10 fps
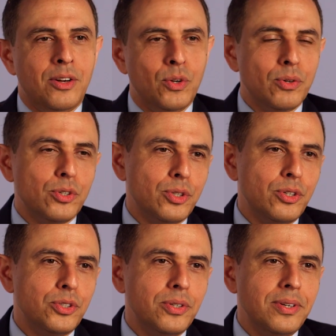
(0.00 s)

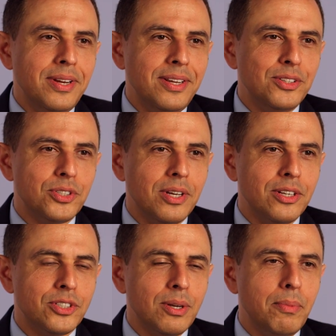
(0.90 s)
Neurosurgeon is
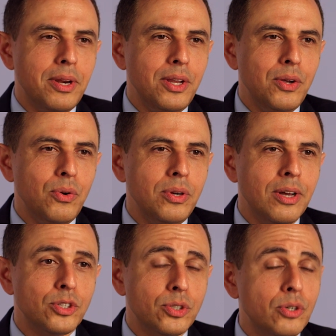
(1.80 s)
uh, somebody who
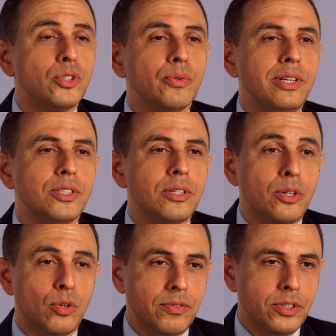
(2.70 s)
does surgeries on
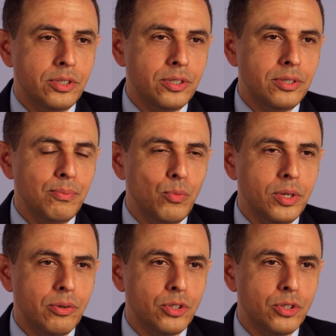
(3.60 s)
the nervous system, whether